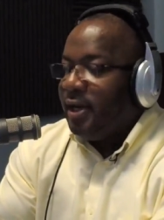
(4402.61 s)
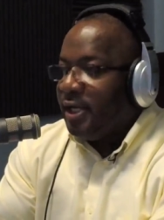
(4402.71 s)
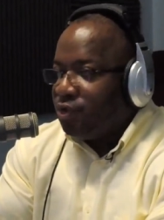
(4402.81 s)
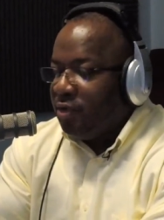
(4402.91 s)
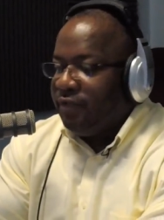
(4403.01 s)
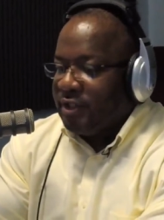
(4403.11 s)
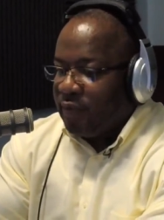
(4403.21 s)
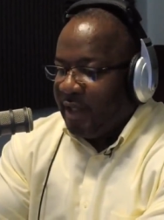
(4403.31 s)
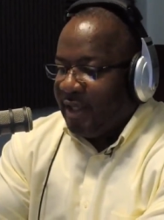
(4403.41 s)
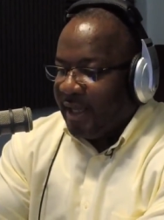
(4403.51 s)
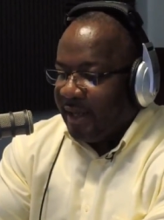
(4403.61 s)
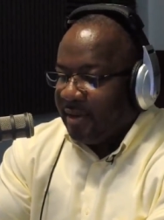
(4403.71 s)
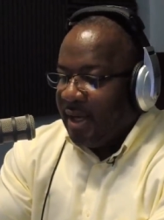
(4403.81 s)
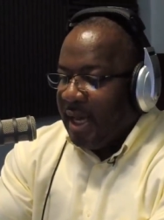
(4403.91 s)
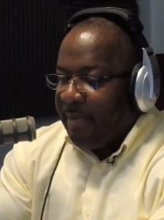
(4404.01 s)
Let's read verse 20
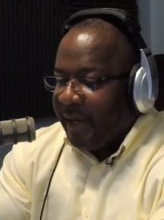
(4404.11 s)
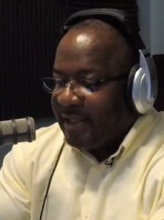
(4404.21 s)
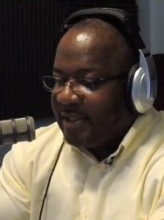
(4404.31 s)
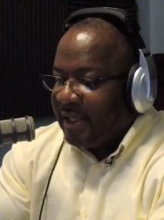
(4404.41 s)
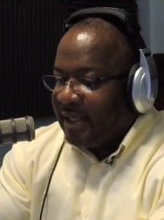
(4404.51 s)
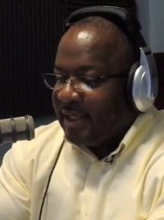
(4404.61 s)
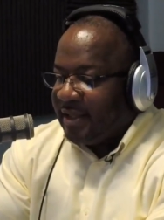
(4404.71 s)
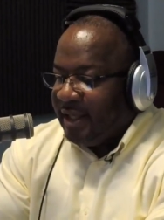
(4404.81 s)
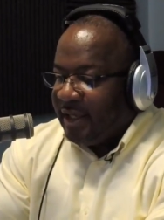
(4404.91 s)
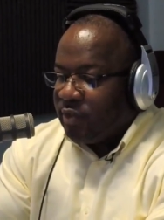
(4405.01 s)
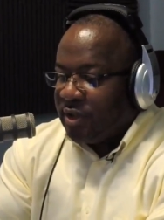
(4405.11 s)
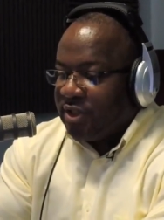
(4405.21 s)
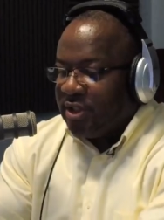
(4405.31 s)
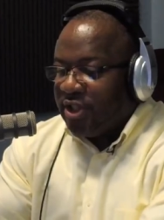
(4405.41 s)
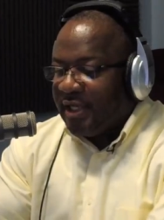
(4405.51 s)
again. But I say that the things
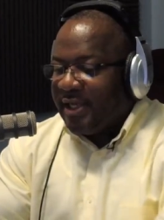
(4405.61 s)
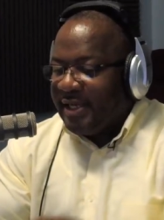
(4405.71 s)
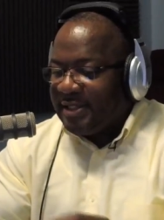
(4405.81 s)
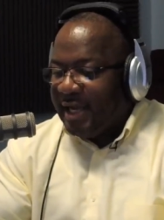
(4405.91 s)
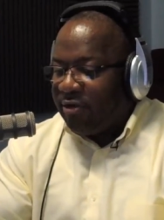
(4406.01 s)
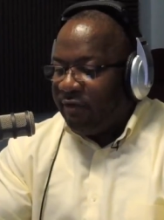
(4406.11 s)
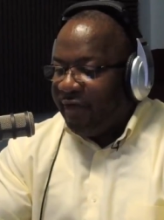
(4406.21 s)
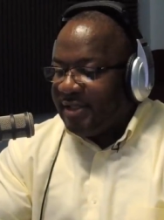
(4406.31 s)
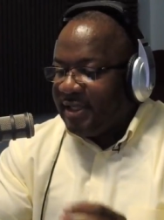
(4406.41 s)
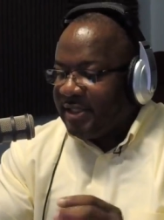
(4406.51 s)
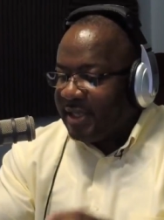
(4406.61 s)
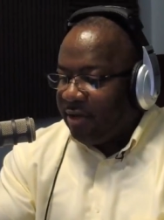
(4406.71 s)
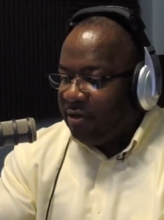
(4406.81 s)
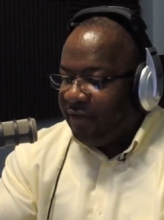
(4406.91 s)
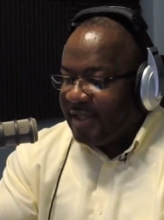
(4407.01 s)
which the Gentiles sacrifice, they
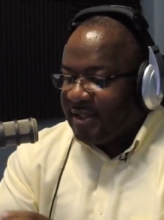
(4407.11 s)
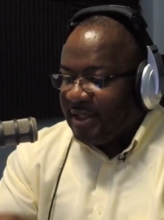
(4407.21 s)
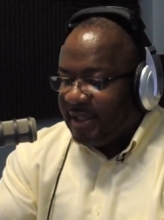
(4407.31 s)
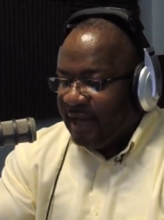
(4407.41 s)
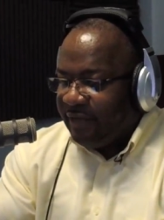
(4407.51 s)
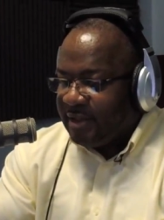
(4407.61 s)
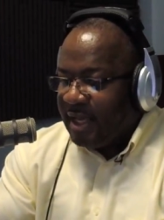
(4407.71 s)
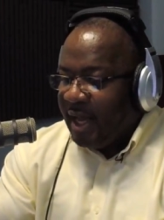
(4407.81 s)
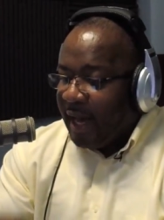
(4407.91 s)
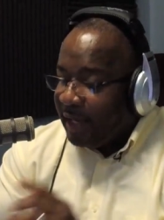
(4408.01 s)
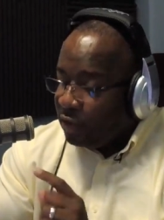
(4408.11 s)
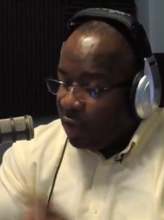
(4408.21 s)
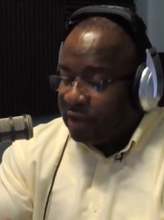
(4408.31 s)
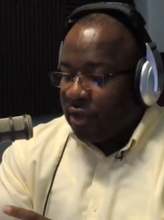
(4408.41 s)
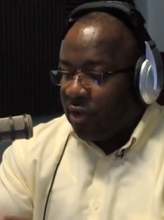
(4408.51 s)
sacrifice to devils and
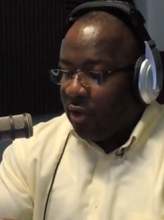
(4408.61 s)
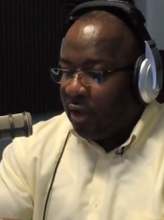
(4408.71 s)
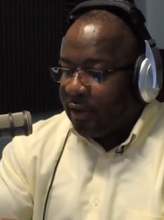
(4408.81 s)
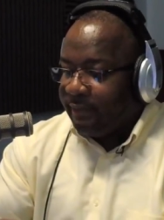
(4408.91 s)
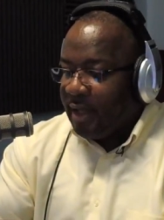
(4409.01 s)
not to God.